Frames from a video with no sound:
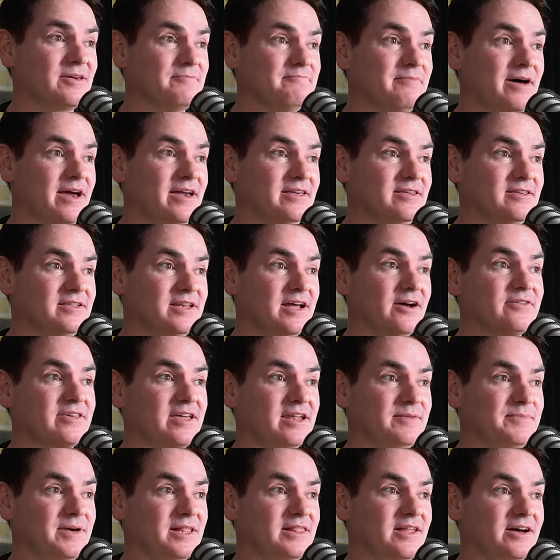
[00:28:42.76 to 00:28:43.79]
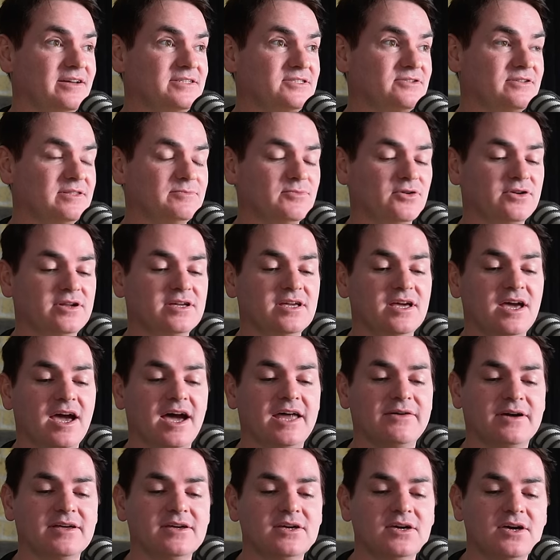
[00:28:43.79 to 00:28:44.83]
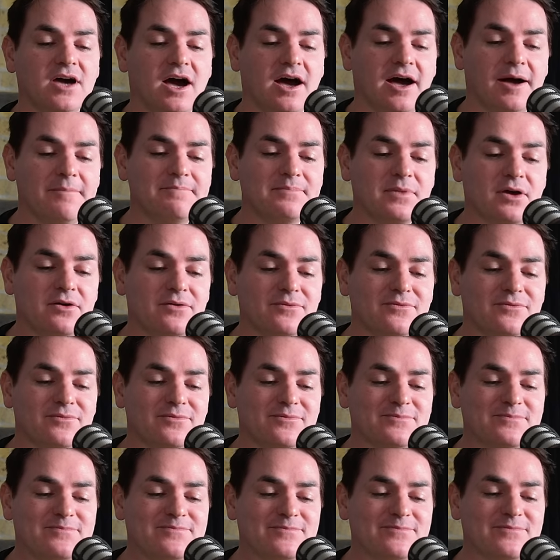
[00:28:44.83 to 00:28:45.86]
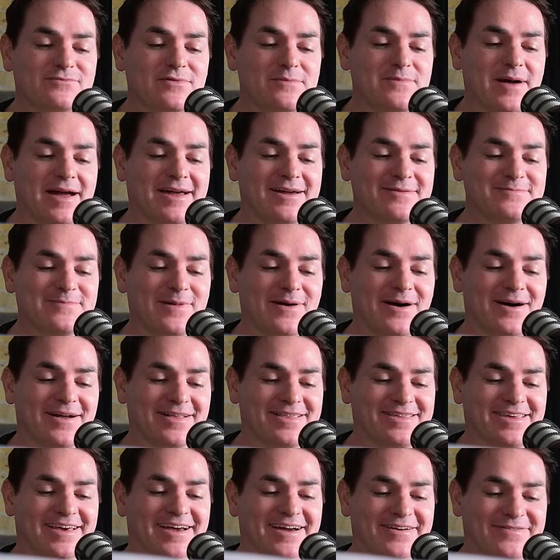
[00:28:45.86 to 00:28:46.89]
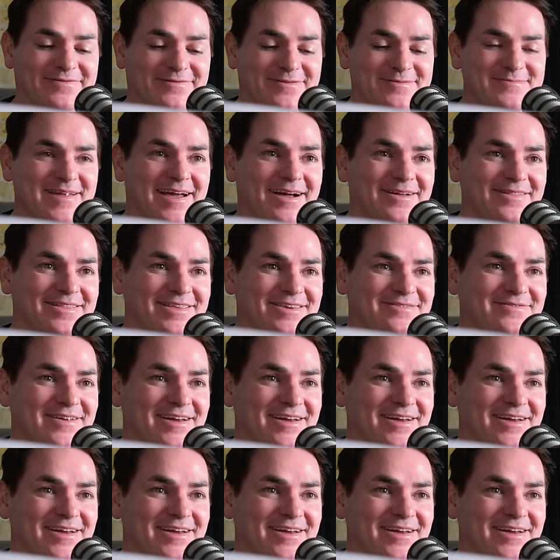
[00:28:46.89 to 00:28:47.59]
amazing. Now it's getting a bit lighter in the morning. Anyway, Rebecca Barter from County